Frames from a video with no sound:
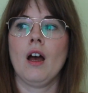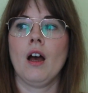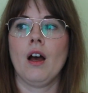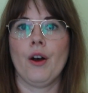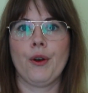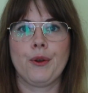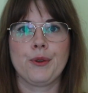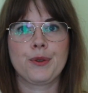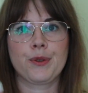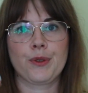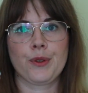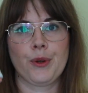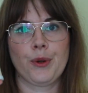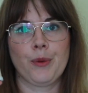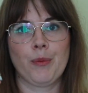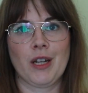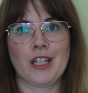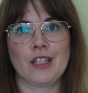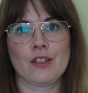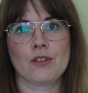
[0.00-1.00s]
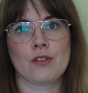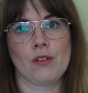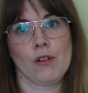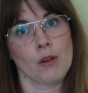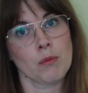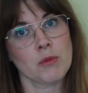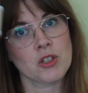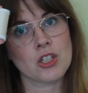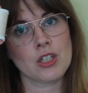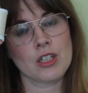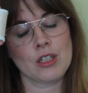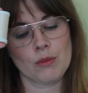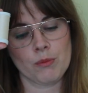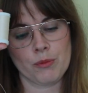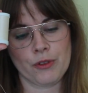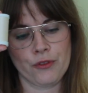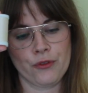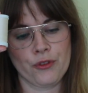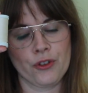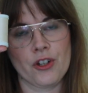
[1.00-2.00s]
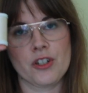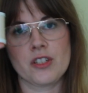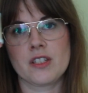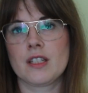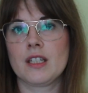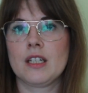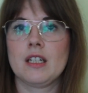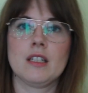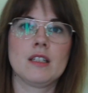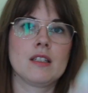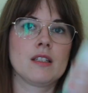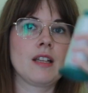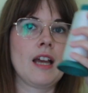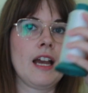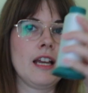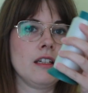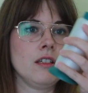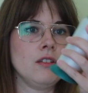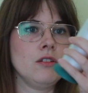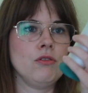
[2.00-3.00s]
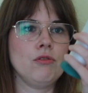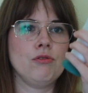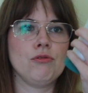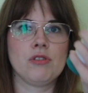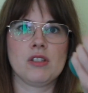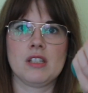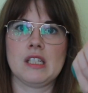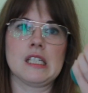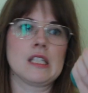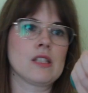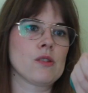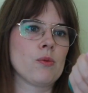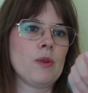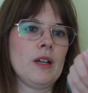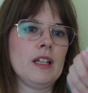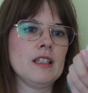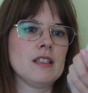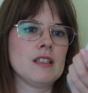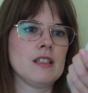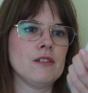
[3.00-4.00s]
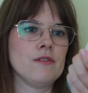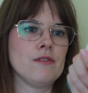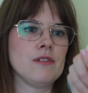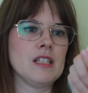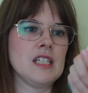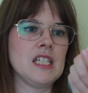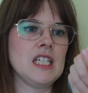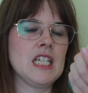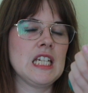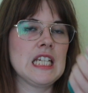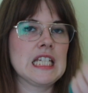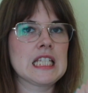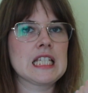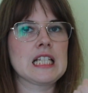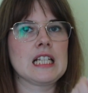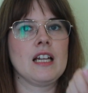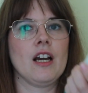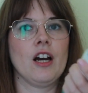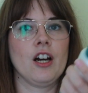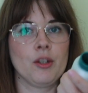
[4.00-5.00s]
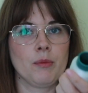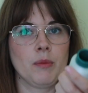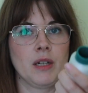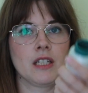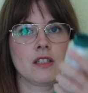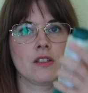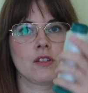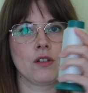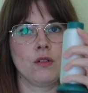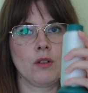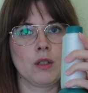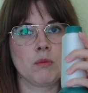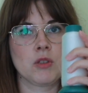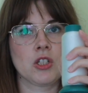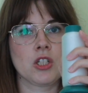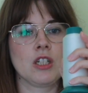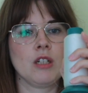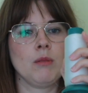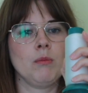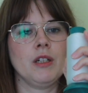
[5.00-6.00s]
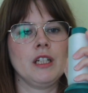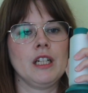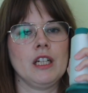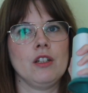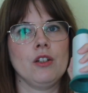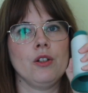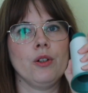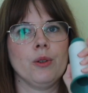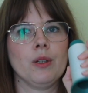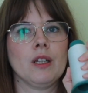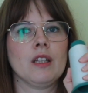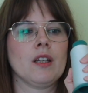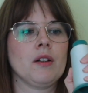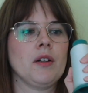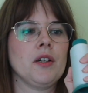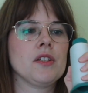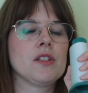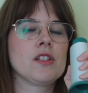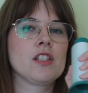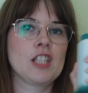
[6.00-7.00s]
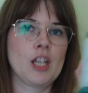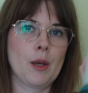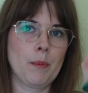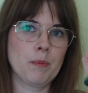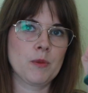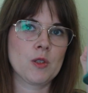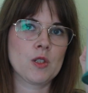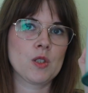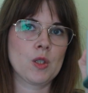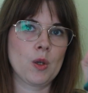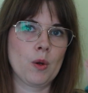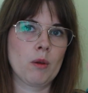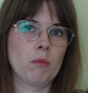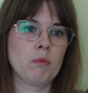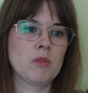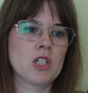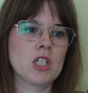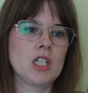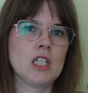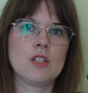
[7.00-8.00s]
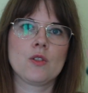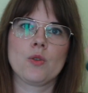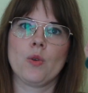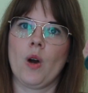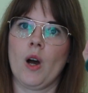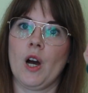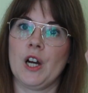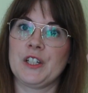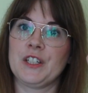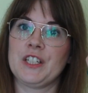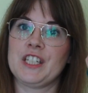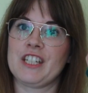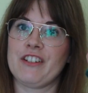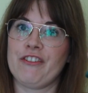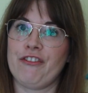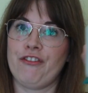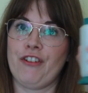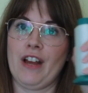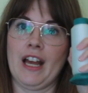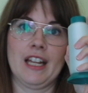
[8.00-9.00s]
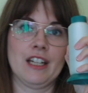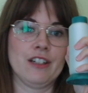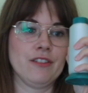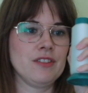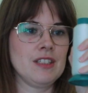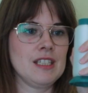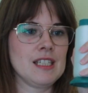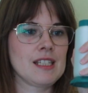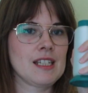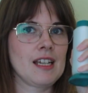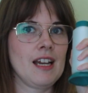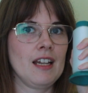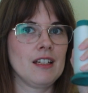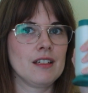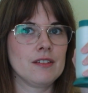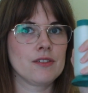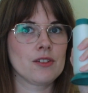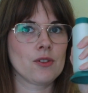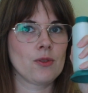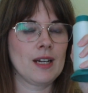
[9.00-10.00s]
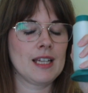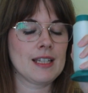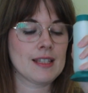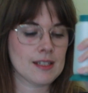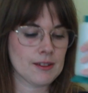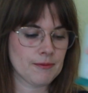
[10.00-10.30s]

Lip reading: Also, my sewing machine prefers this. I can use this relatively easily on my sewing machine, but I know that there are some sewing machines who aren't a fan of this kind of thread.